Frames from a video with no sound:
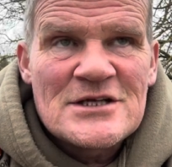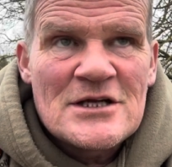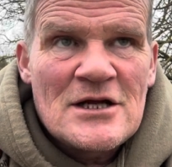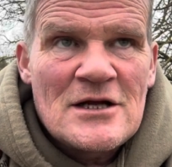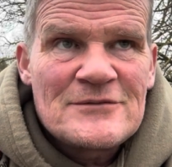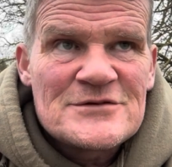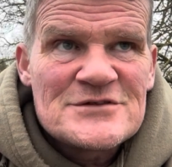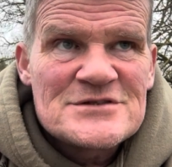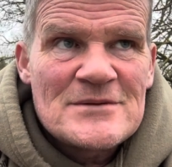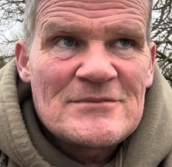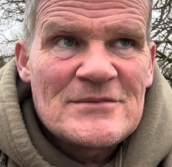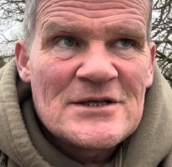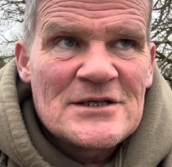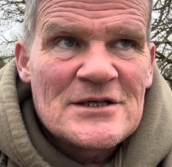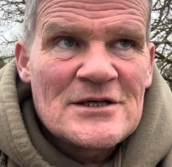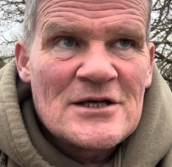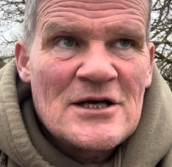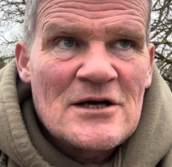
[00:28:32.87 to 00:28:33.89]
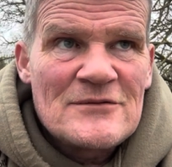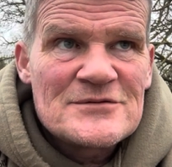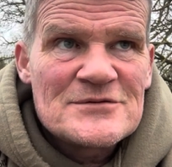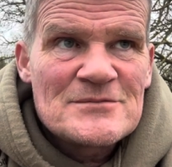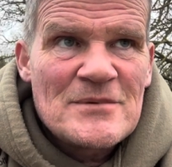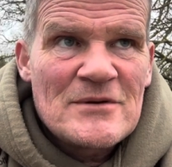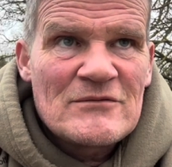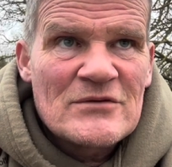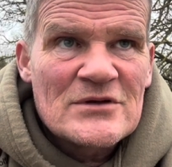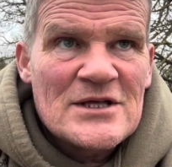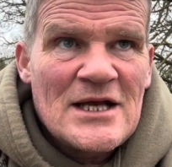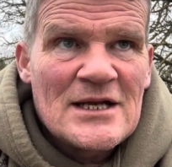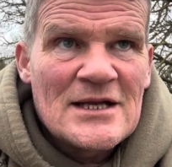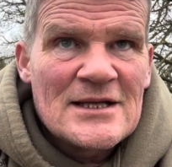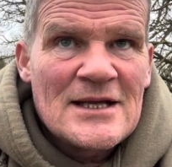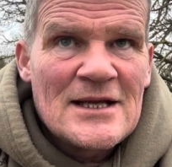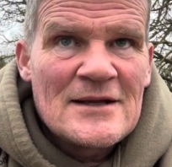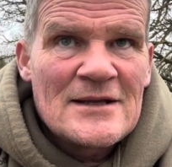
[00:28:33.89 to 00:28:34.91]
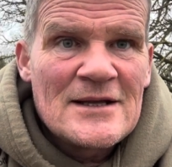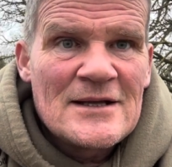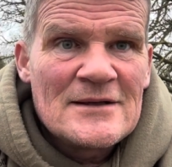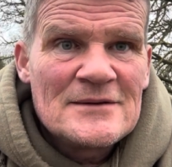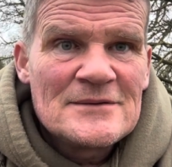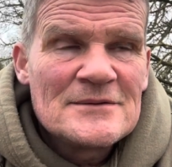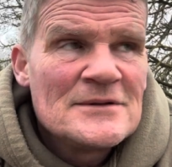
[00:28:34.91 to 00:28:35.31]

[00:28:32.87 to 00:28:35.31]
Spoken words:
a half to 17 and a half. It's a bit of a gully out there.